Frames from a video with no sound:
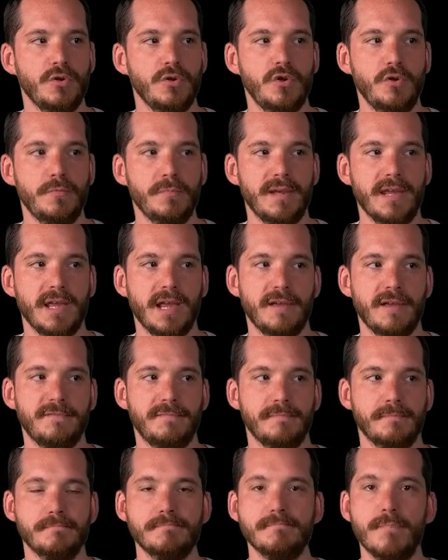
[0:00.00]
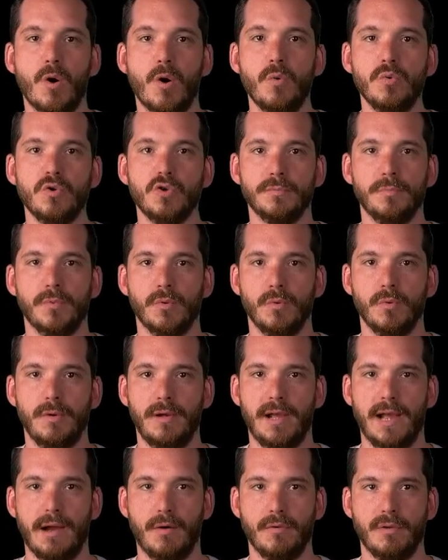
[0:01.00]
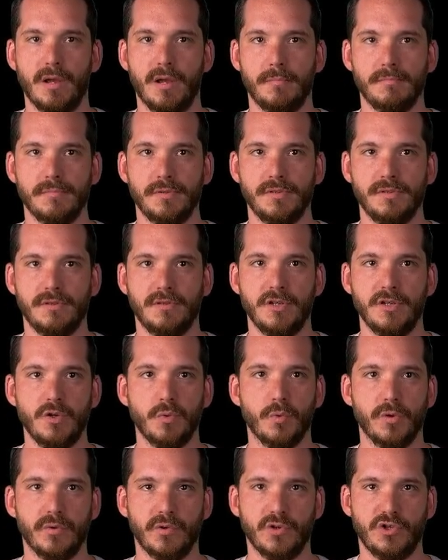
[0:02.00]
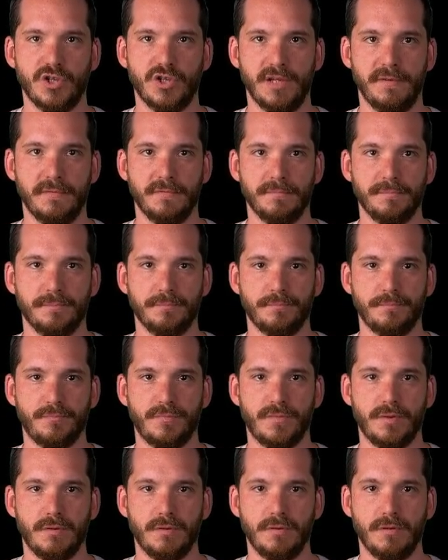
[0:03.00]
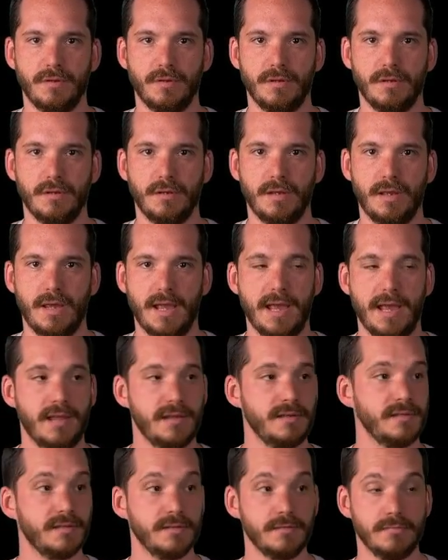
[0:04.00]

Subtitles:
you may have multiple outcomes that you want to achieve. And